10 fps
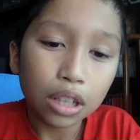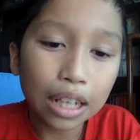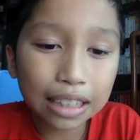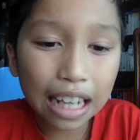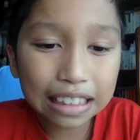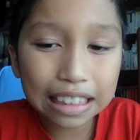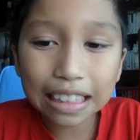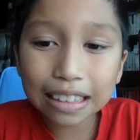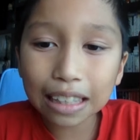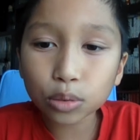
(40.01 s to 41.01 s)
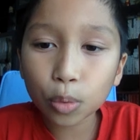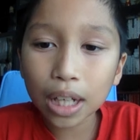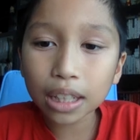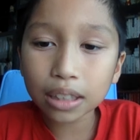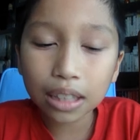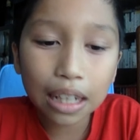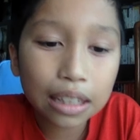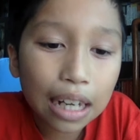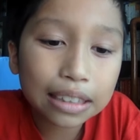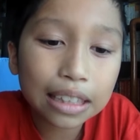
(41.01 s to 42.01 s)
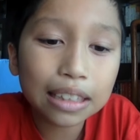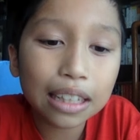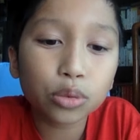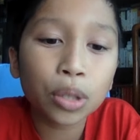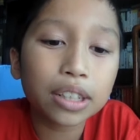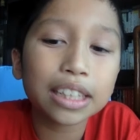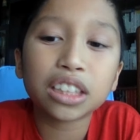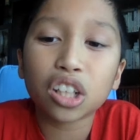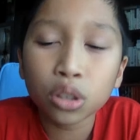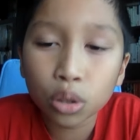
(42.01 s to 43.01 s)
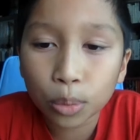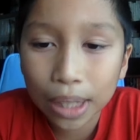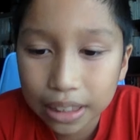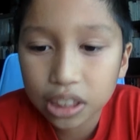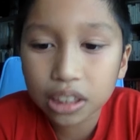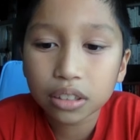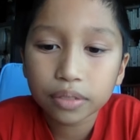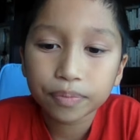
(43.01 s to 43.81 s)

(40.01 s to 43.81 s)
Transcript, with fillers: and I think that's why, and I think that's where he's underrated.